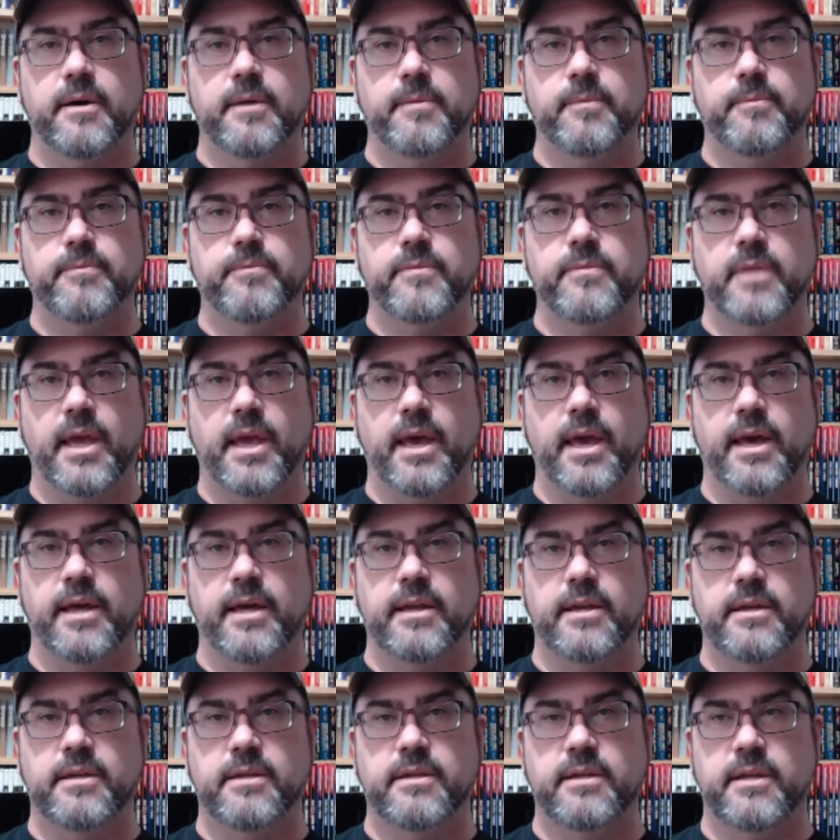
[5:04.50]

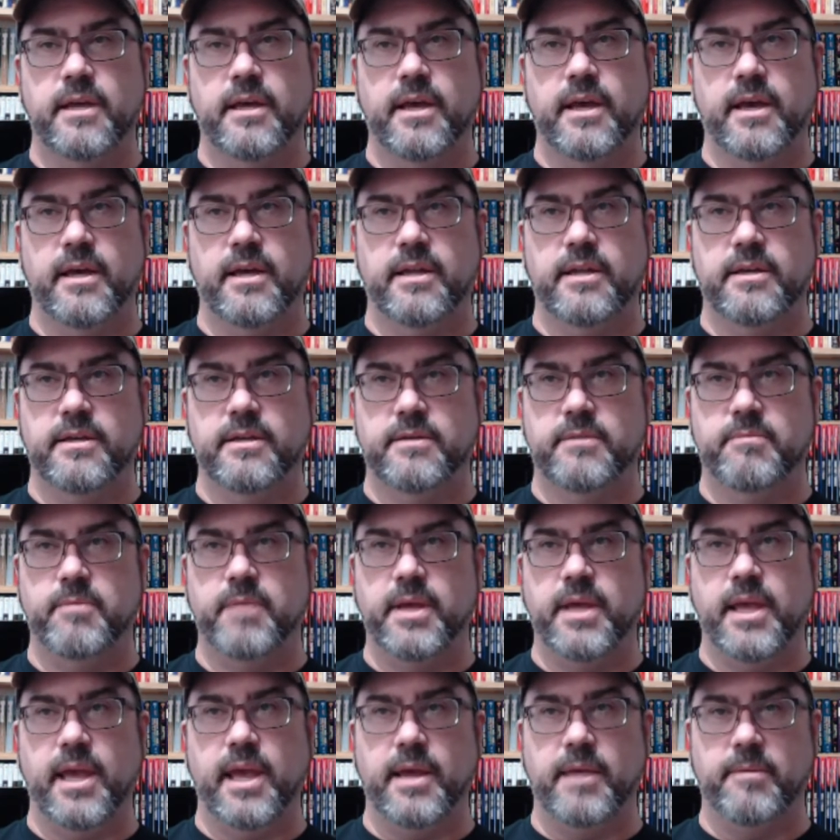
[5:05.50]
and
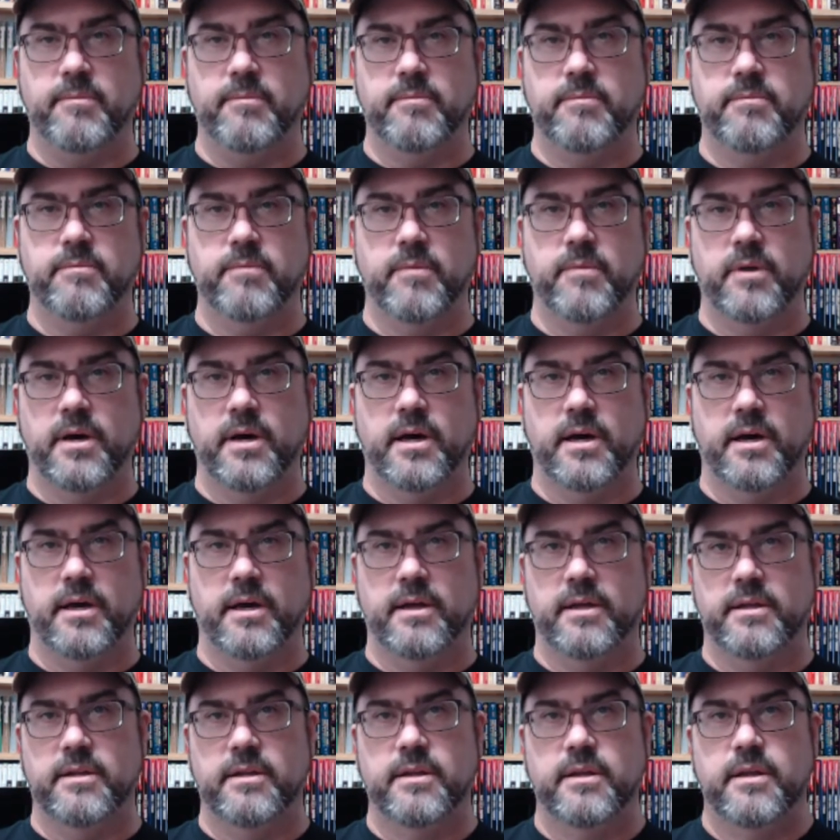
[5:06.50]
became
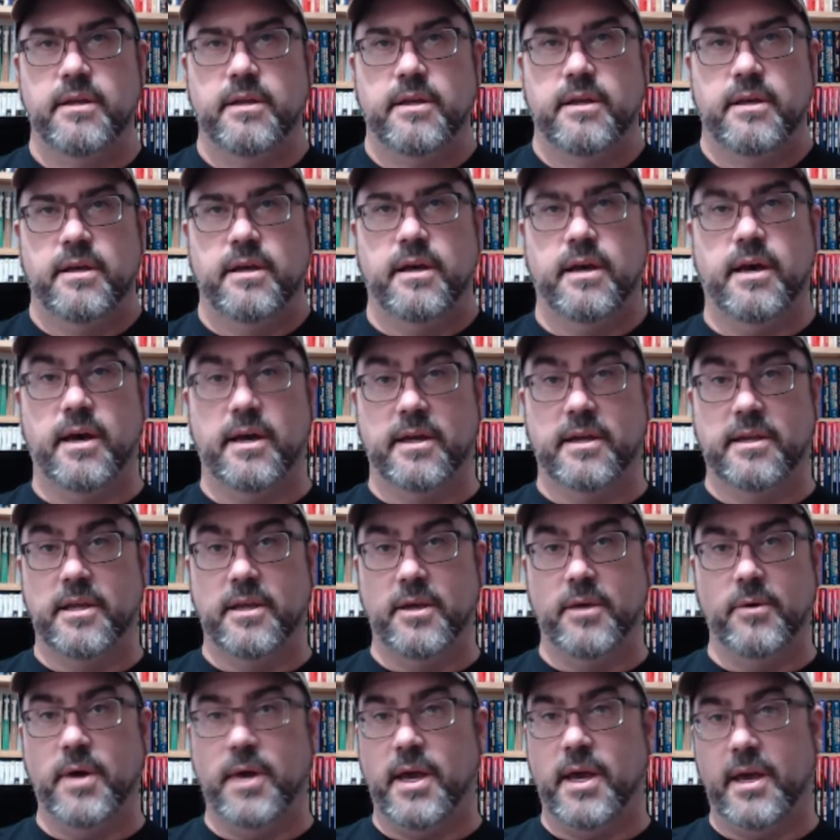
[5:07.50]
a
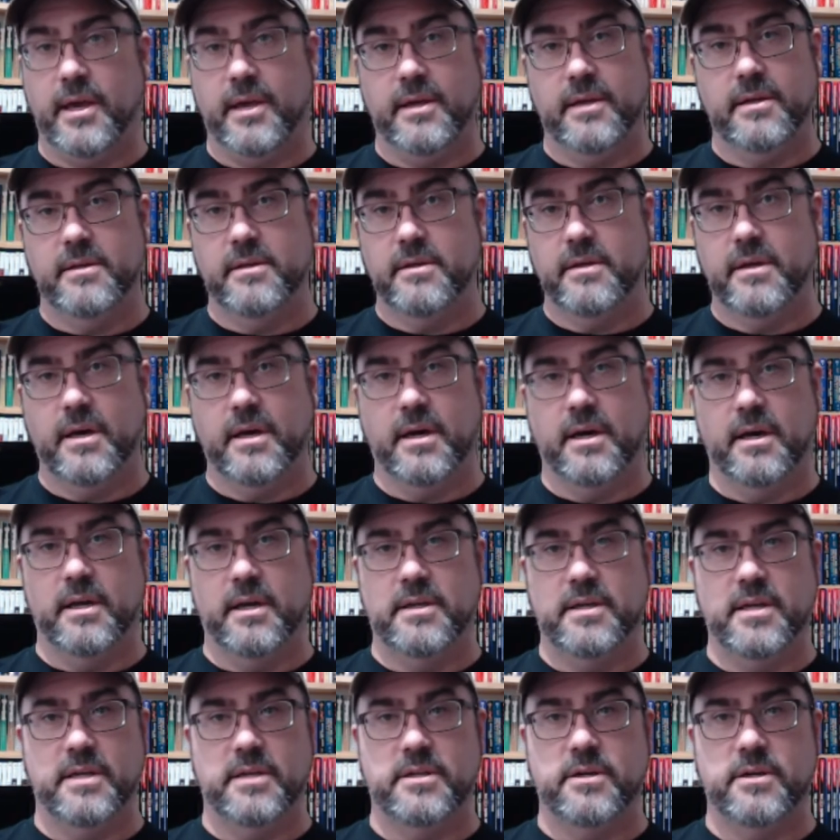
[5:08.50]
QA
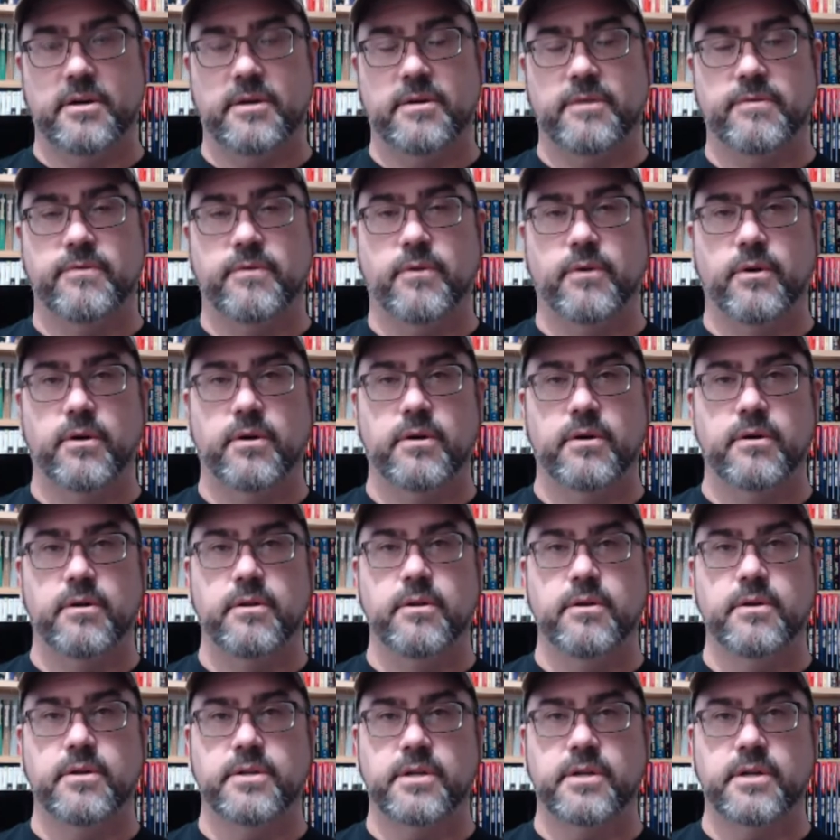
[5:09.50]
tester for
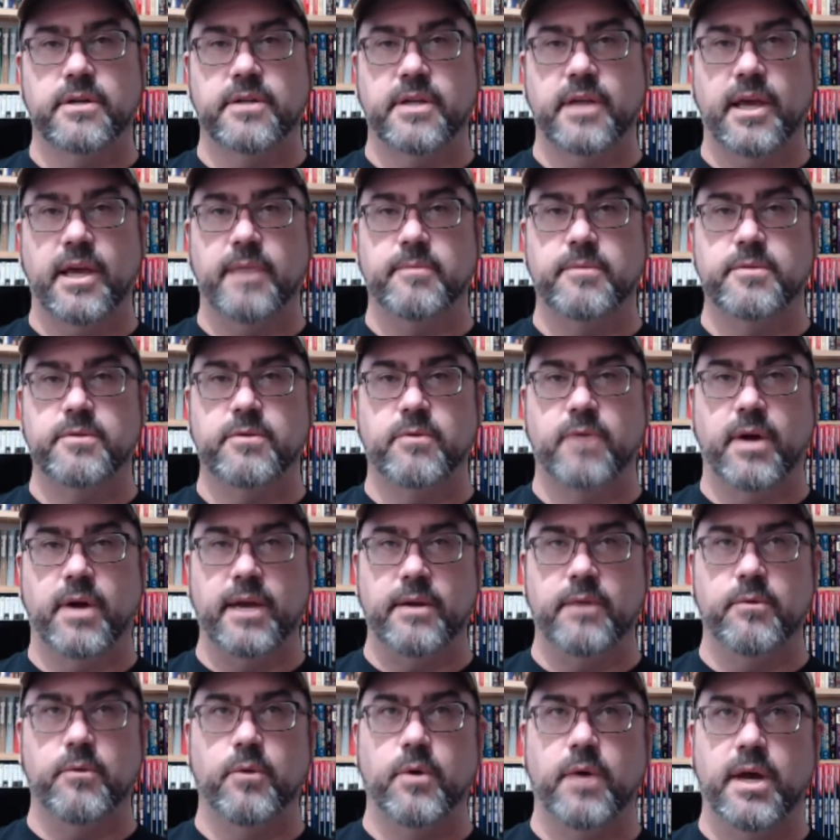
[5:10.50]
LucasArts games
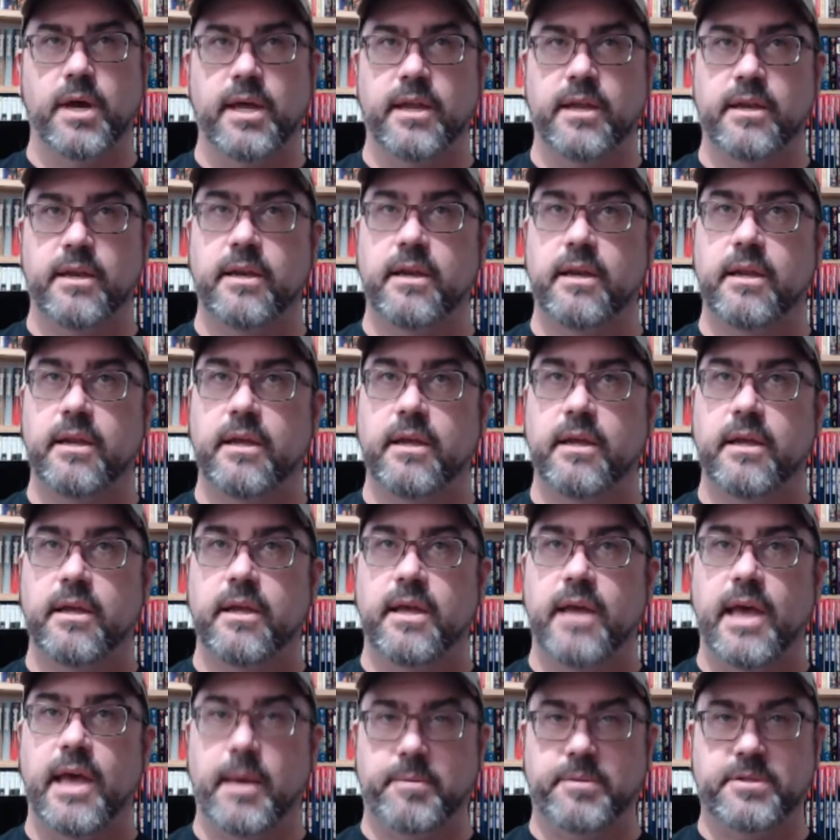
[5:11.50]
right when
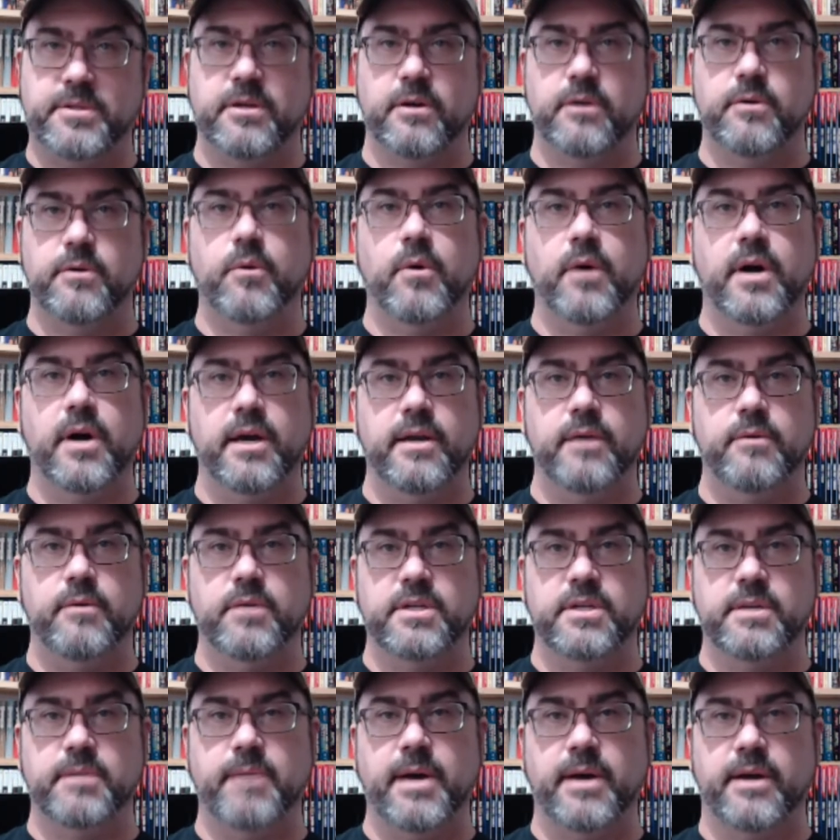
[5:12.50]
Episode 1
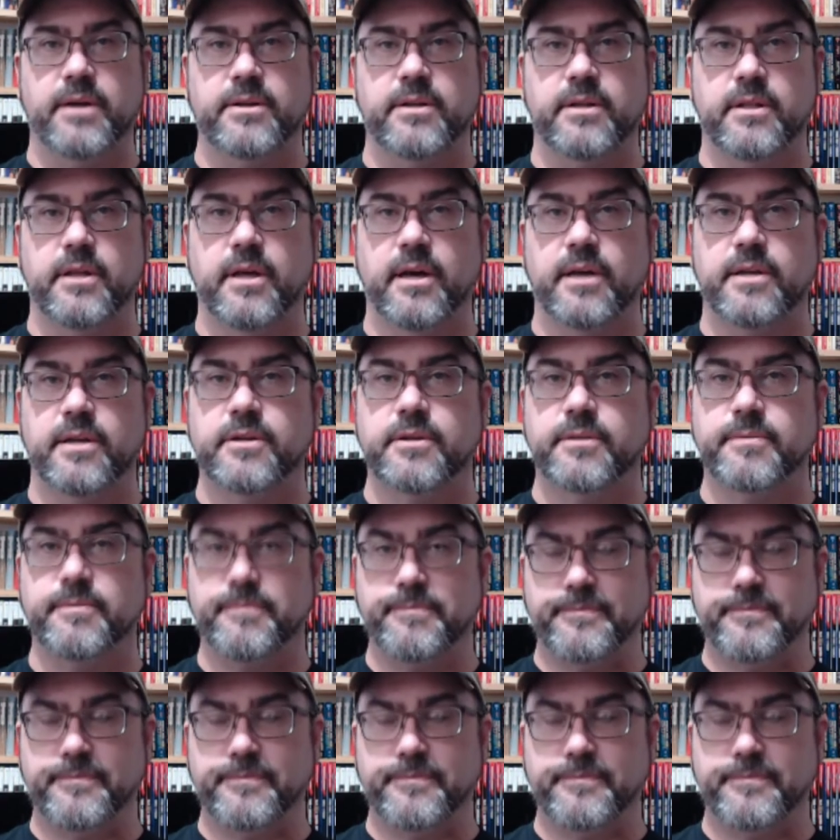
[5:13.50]
was about to launch.